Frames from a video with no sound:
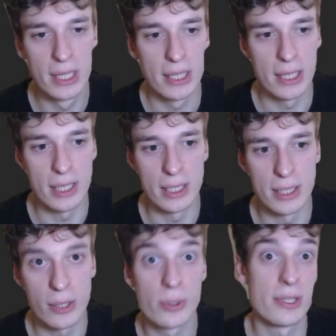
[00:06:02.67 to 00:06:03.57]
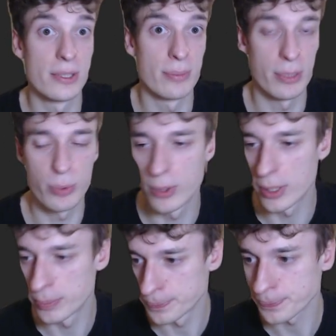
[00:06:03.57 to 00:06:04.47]
uh, already in my
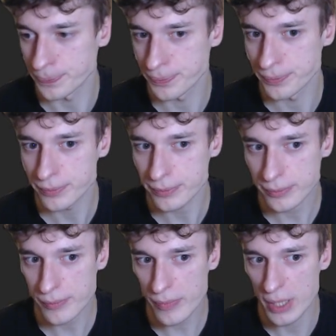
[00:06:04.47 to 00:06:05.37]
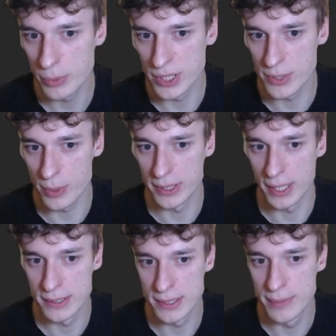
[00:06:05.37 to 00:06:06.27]
program, which is quite
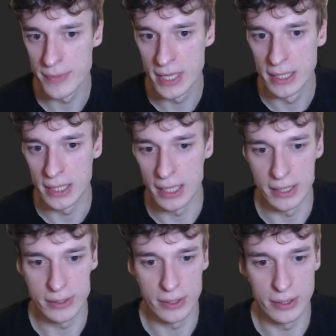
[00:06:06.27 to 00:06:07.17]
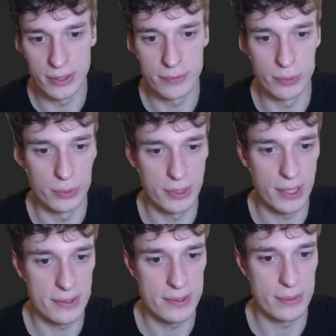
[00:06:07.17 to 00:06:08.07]
handy. And uh, if you
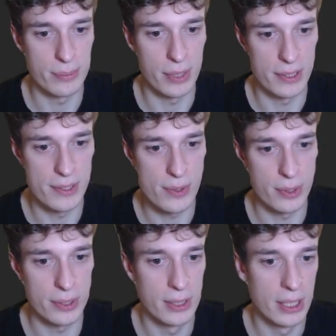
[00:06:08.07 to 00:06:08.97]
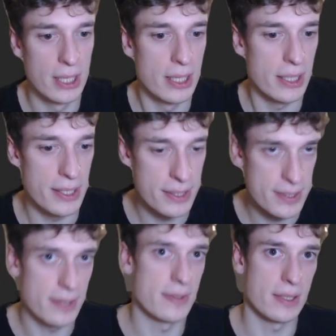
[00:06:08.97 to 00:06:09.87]
cut my history, it's
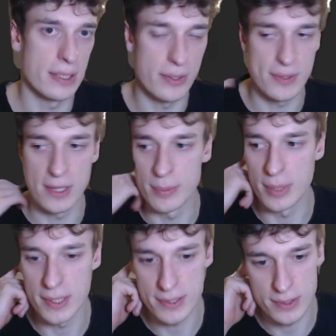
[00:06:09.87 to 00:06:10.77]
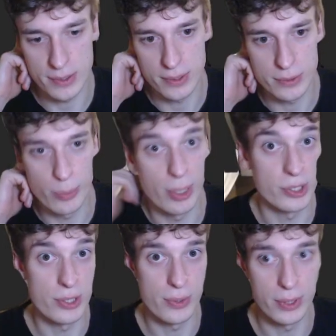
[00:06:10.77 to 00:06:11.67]
exactly the same as uh, the bash
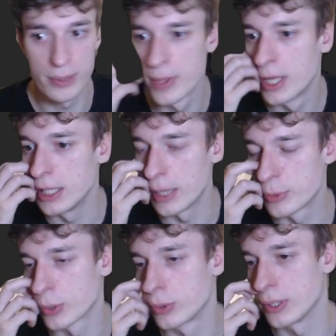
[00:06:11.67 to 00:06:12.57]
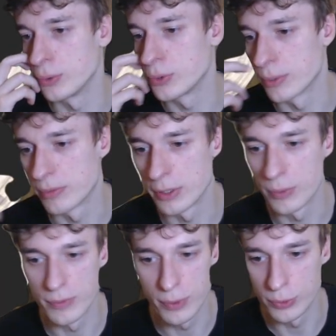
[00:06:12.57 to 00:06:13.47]
history. I'm sure you can do something
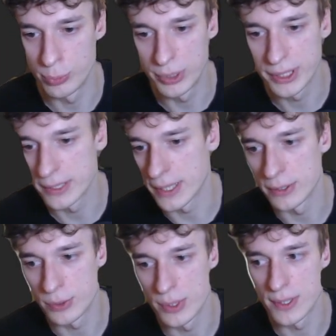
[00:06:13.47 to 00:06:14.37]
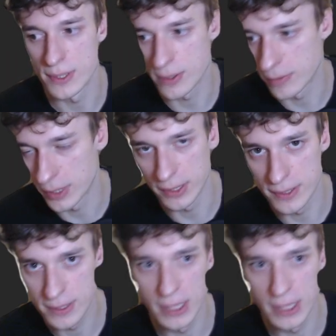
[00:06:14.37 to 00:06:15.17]
for duplicate entries and stuff like this.